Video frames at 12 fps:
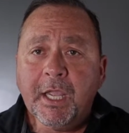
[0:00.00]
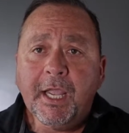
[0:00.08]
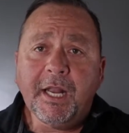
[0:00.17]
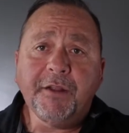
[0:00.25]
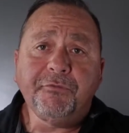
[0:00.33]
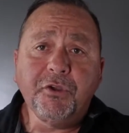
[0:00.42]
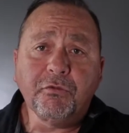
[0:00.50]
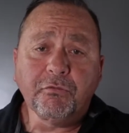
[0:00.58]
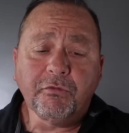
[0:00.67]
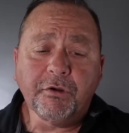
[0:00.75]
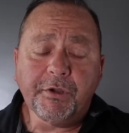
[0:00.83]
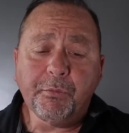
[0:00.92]
And if you
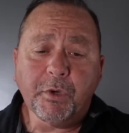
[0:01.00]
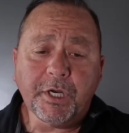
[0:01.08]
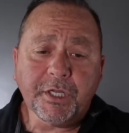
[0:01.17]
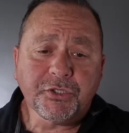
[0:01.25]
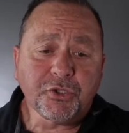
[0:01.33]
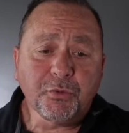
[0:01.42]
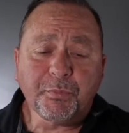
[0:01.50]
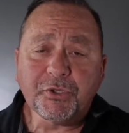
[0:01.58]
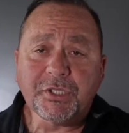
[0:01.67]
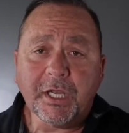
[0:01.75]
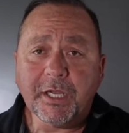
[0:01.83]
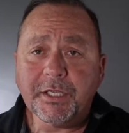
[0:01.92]
really want to
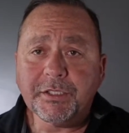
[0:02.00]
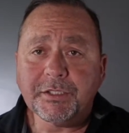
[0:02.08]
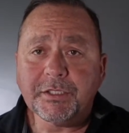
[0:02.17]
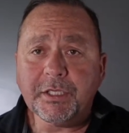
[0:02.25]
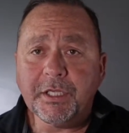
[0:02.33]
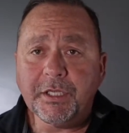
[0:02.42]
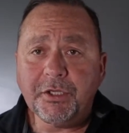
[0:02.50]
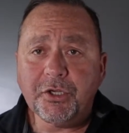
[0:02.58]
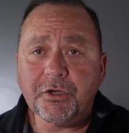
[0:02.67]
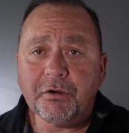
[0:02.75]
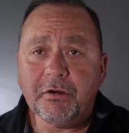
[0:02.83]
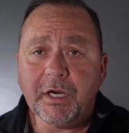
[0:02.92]
supersize in
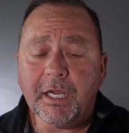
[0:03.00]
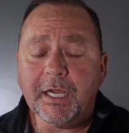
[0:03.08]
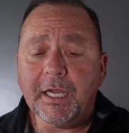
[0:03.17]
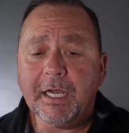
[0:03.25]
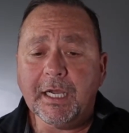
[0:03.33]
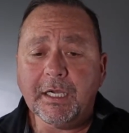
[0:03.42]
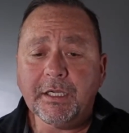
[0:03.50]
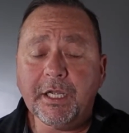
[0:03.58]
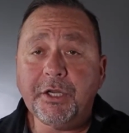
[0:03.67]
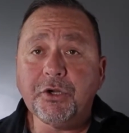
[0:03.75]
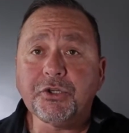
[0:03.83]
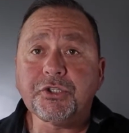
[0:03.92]

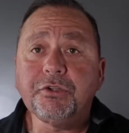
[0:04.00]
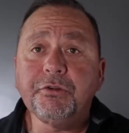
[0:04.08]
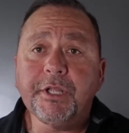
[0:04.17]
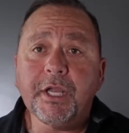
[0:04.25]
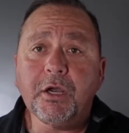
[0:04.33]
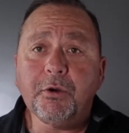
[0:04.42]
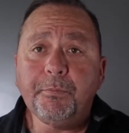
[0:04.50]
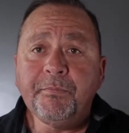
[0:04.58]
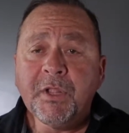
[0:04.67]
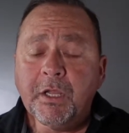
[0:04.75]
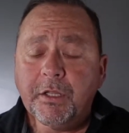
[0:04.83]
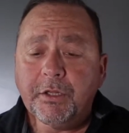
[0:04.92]
your studio,
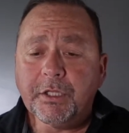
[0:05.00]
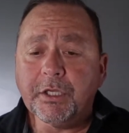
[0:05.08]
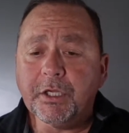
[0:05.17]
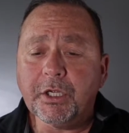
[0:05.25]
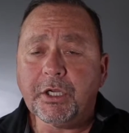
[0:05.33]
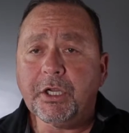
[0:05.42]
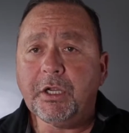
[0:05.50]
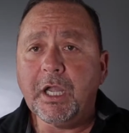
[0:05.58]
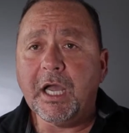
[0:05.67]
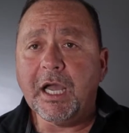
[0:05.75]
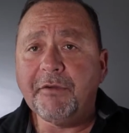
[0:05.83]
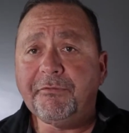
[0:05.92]
the
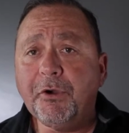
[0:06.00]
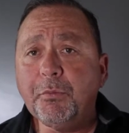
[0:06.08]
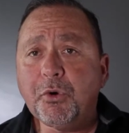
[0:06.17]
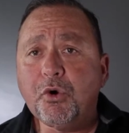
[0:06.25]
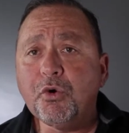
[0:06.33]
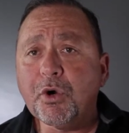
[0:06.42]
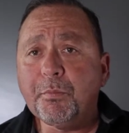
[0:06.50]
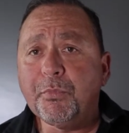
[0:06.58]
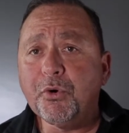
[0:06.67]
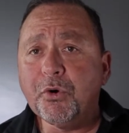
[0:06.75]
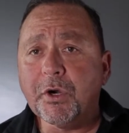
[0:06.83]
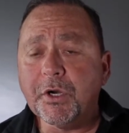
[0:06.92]
foam core
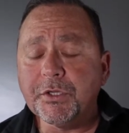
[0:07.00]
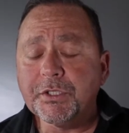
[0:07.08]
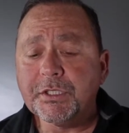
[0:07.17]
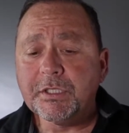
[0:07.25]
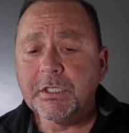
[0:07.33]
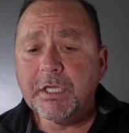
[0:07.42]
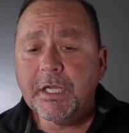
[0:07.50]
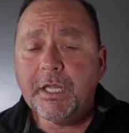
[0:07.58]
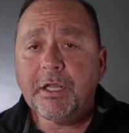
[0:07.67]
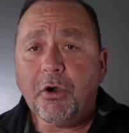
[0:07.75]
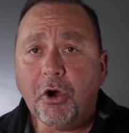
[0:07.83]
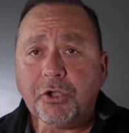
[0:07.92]
boards
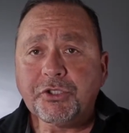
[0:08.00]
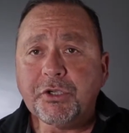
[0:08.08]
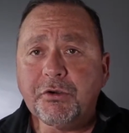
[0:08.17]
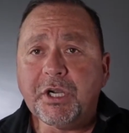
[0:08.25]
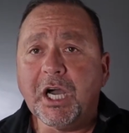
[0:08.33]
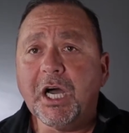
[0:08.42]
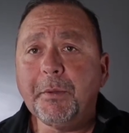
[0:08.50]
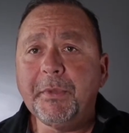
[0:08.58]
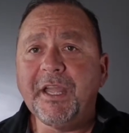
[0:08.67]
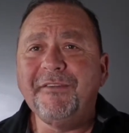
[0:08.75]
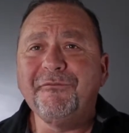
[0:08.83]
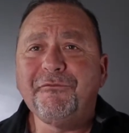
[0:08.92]
also come
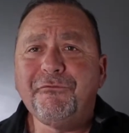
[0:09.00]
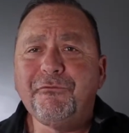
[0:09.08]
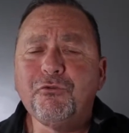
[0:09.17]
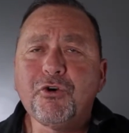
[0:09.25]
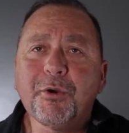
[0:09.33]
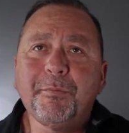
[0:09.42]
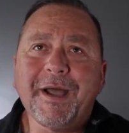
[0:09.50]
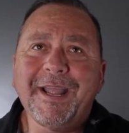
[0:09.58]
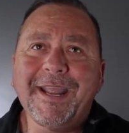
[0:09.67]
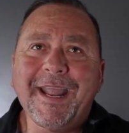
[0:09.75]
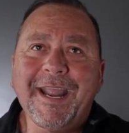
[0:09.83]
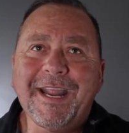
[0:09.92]
in
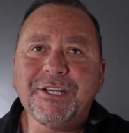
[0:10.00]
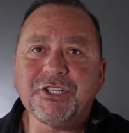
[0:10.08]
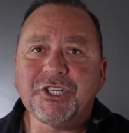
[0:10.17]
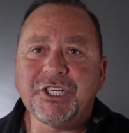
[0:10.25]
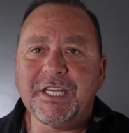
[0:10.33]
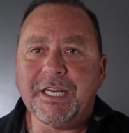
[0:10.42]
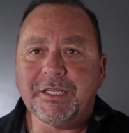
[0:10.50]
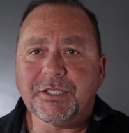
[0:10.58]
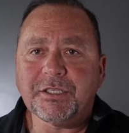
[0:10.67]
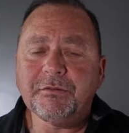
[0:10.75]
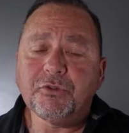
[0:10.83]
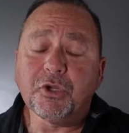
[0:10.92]
4x8
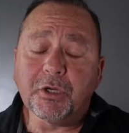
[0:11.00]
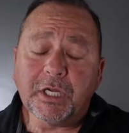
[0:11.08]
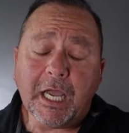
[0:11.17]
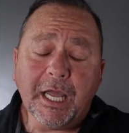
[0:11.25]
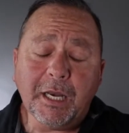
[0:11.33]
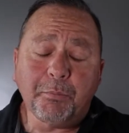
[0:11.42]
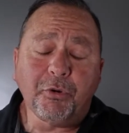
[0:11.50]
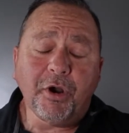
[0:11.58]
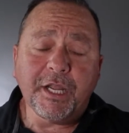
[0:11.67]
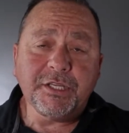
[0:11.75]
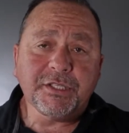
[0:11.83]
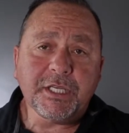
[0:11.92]
sheets. They're kind of
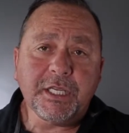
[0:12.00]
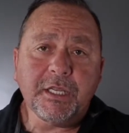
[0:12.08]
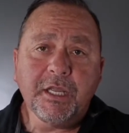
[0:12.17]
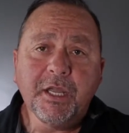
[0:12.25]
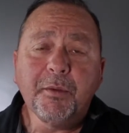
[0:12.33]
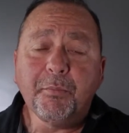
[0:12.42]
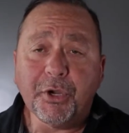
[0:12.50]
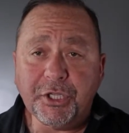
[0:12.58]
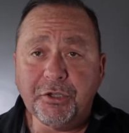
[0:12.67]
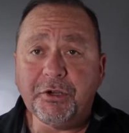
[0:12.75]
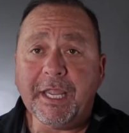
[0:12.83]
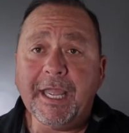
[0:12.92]
pricey, but
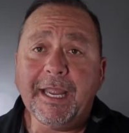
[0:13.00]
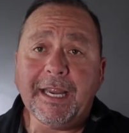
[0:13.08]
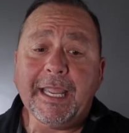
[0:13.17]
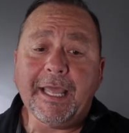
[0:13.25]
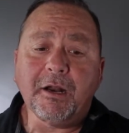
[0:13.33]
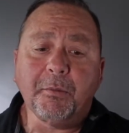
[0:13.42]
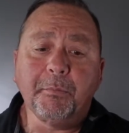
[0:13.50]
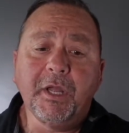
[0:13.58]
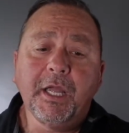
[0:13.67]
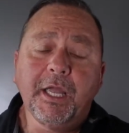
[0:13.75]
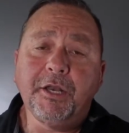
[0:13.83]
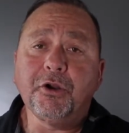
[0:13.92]
you can get them,
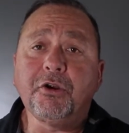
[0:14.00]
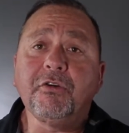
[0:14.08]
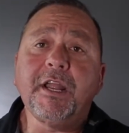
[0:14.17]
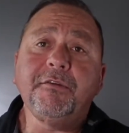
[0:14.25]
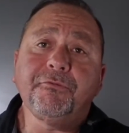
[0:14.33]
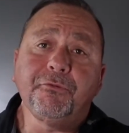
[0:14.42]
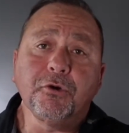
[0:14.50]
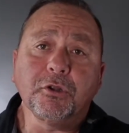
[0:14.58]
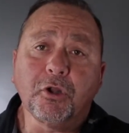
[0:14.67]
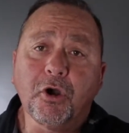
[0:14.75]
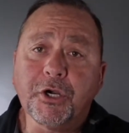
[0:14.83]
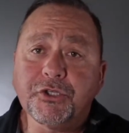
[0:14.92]
and they're great for
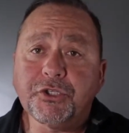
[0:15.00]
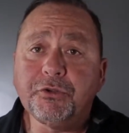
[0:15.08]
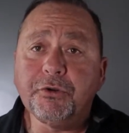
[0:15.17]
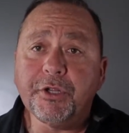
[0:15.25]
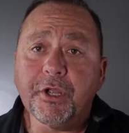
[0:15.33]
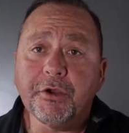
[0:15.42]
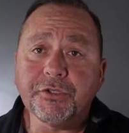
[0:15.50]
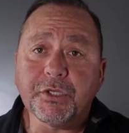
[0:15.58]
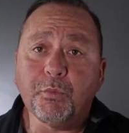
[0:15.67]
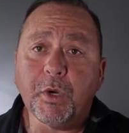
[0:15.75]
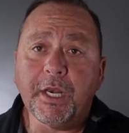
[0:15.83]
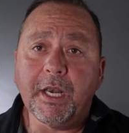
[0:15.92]
large studios
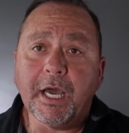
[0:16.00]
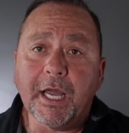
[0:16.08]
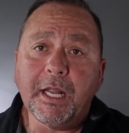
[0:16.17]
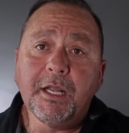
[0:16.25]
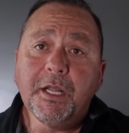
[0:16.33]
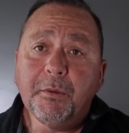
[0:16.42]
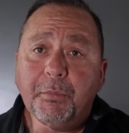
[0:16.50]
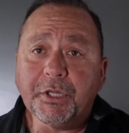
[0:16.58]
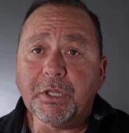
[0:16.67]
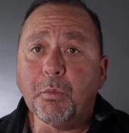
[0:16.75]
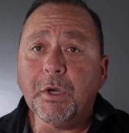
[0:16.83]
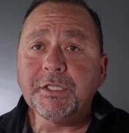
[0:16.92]
and whatnot.
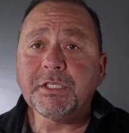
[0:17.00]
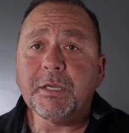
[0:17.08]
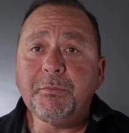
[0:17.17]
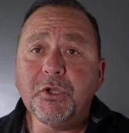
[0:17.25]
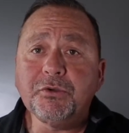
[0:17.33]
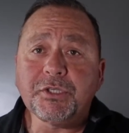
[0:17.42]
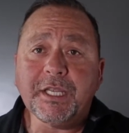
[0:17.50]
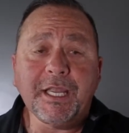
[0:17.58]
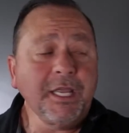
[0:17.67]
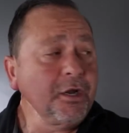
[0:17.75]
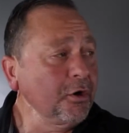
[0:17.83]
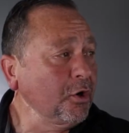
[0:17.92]
But the ones I'm using
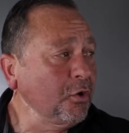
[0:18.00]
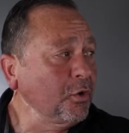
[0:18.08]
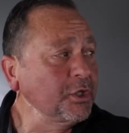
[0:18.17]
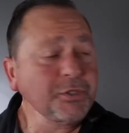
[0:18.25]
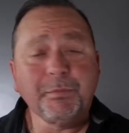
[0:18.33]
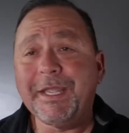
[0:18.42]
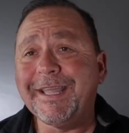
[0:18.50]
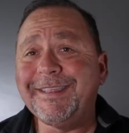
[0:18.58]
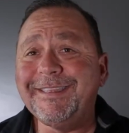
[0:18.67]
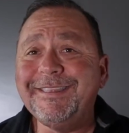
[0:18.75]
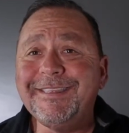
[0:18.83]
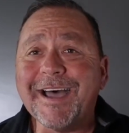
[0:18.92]
here cost me
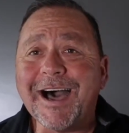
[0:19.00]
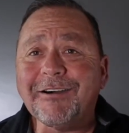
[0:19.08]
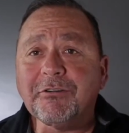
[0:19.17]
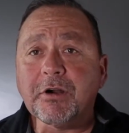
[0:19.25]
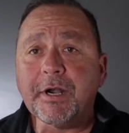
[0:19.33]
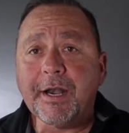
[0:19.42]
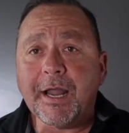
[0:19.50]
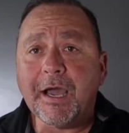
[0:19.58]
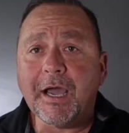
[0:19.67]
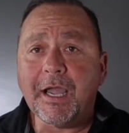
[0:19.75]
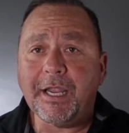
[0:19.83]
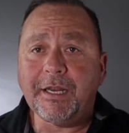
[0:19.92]

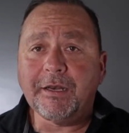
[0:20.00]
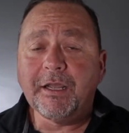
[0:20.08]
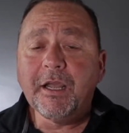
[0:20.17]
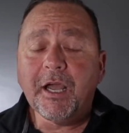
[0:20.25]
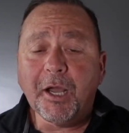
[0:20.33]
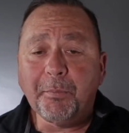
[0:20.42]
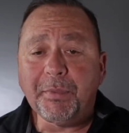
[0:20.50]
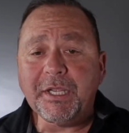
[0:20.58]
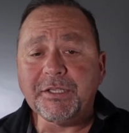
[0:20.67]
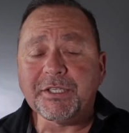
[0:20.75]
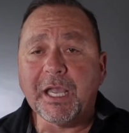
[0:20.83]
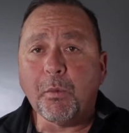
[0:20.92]
$1.09 a
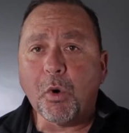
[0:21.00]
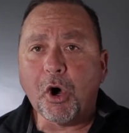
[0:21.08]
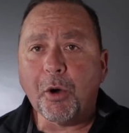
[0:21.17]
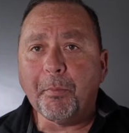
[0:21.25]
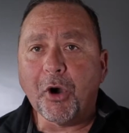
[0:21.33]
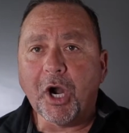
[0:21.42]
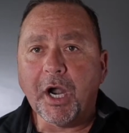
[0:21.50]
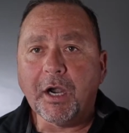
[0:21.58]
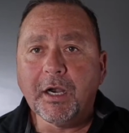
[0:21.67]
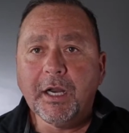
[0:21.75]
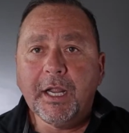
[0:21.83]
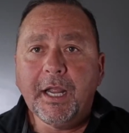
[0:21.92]
piece at Walmart,
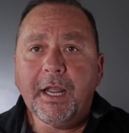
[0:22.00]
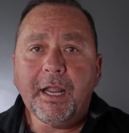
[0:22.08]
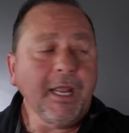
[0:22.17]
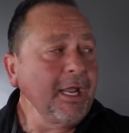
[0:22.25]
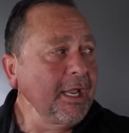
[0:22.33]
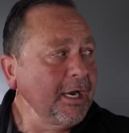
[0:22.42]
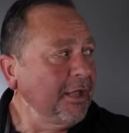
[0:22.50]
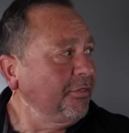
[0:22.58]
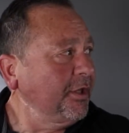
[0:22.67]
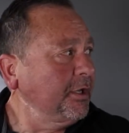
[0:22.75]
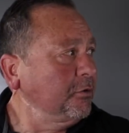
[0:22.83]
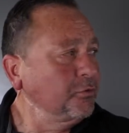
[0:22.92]
and I
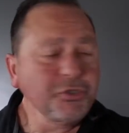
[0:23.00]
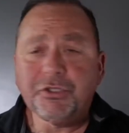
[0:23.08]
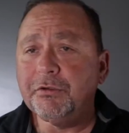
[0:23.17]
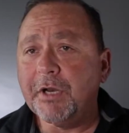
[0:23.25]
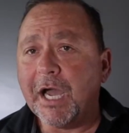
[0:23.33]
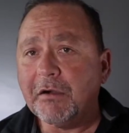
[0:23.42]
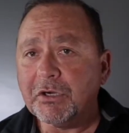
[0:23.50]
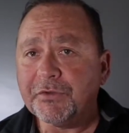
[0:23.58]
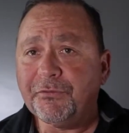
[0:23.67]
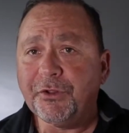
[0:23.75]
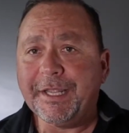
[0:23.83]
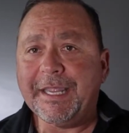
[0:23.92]
think it was $2
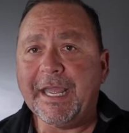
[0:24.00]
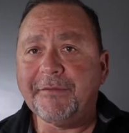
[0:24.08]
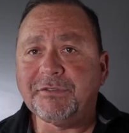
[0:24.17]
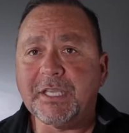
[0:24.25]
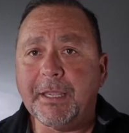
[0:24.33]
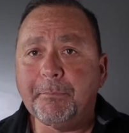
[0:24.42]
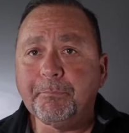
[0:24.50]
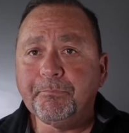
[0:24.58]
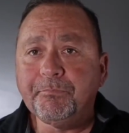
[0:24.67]
for the gaff tape.